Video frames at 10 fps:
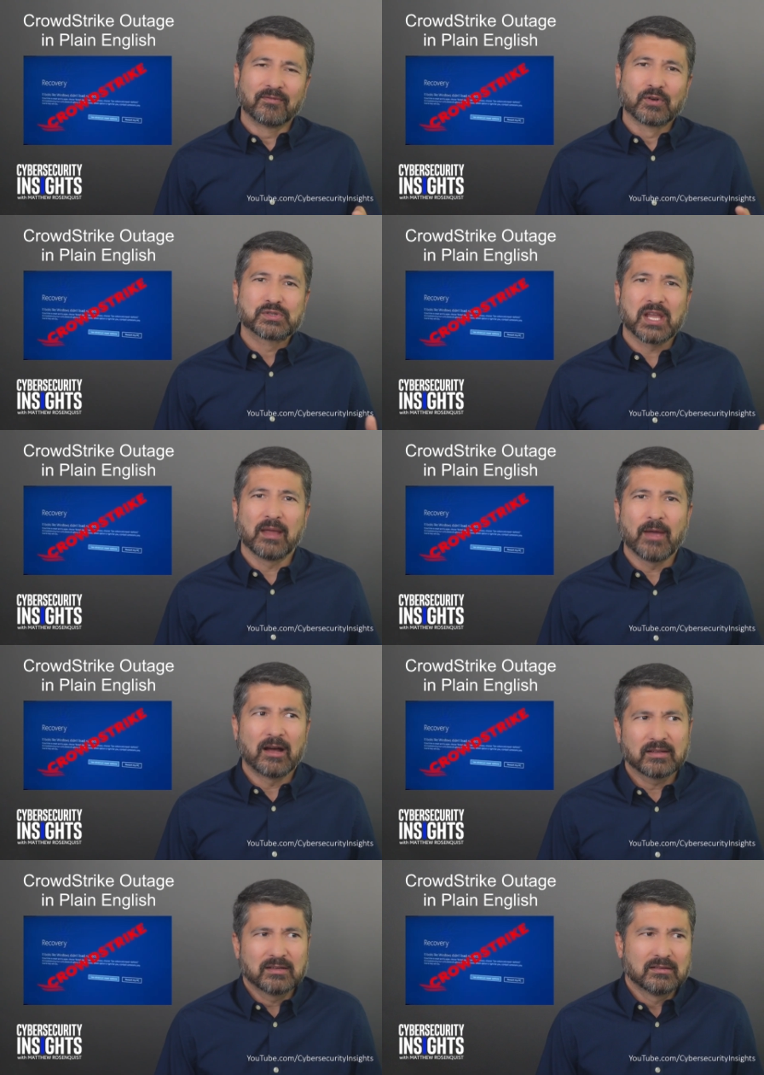first came
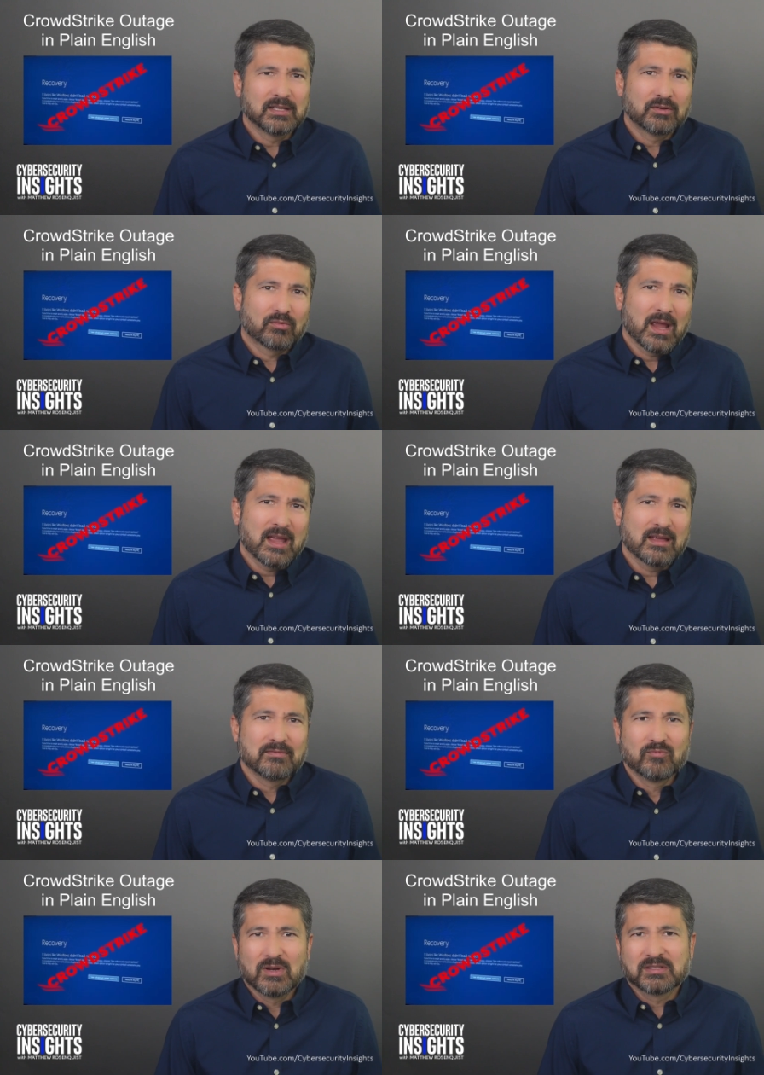out, it only
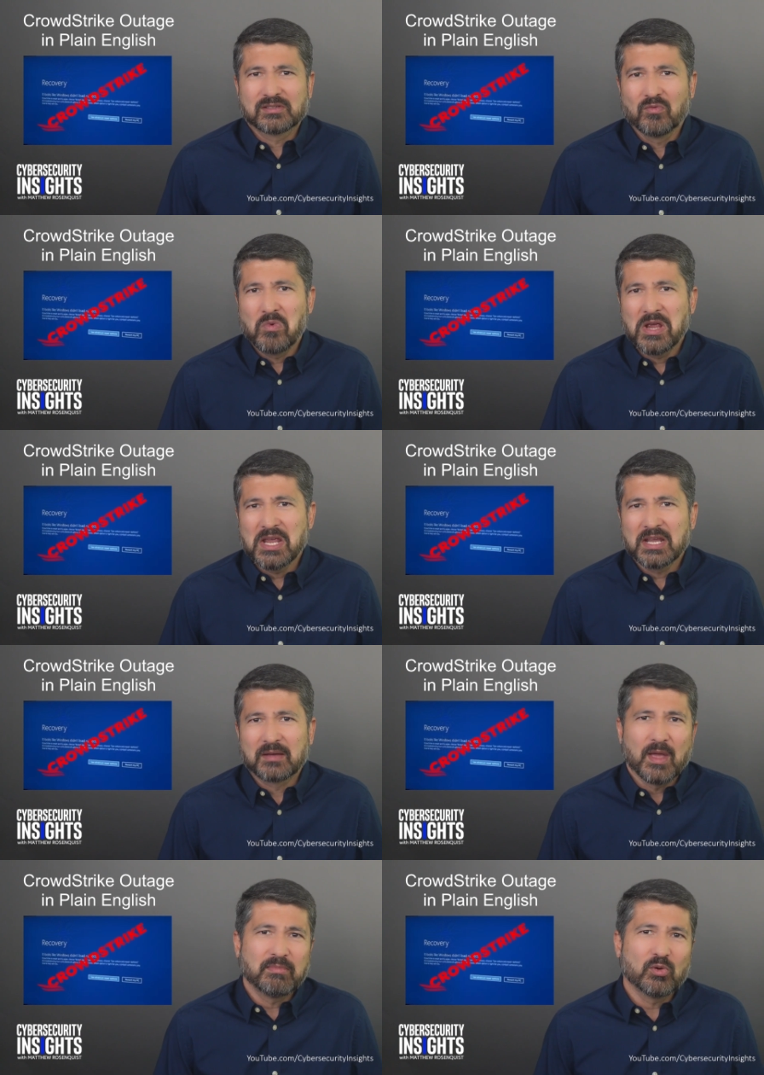ran once a week,
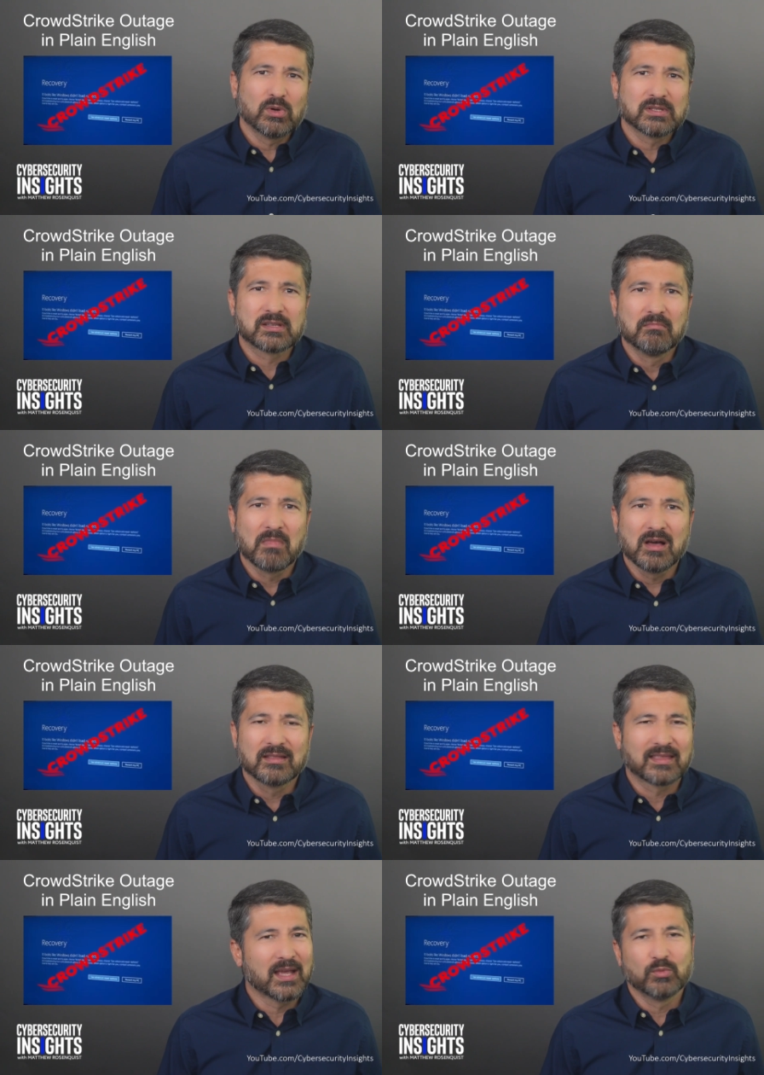maybe once a
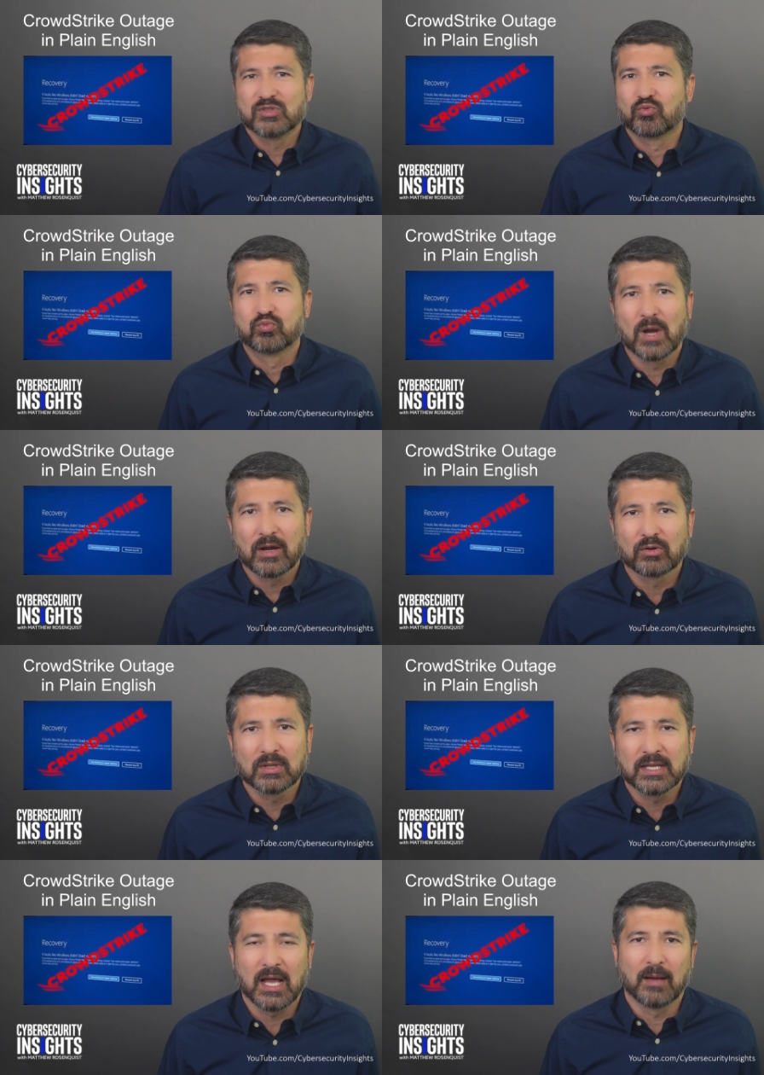month, and was
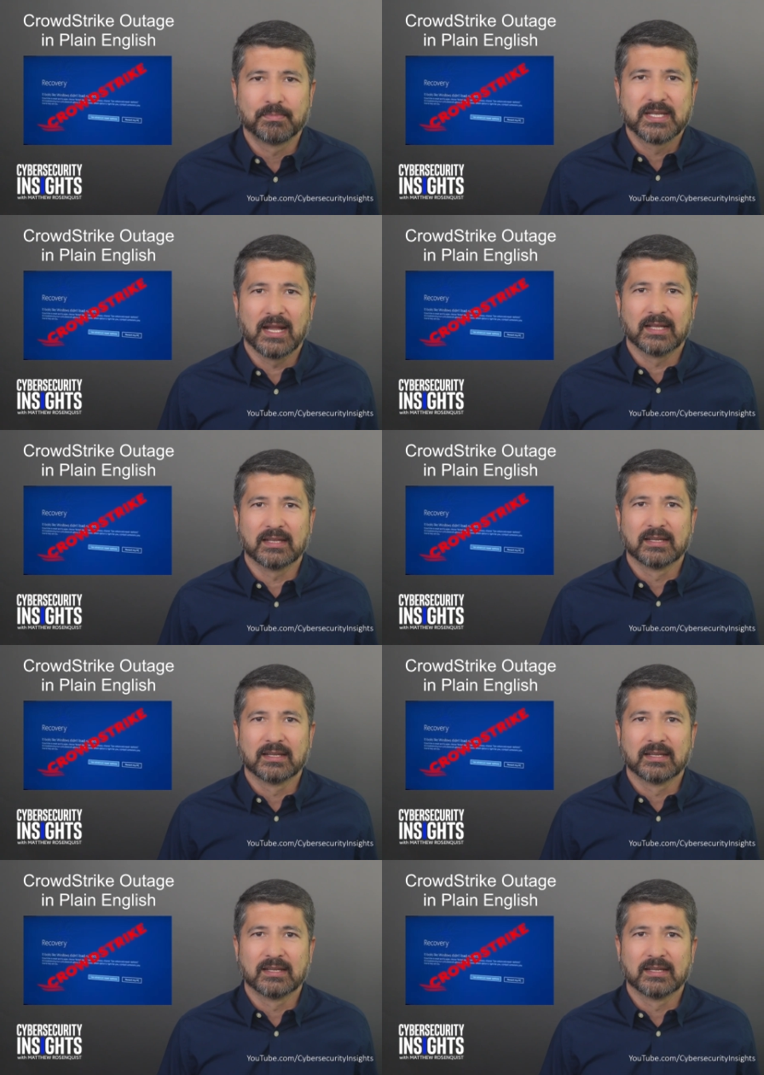rarely updated.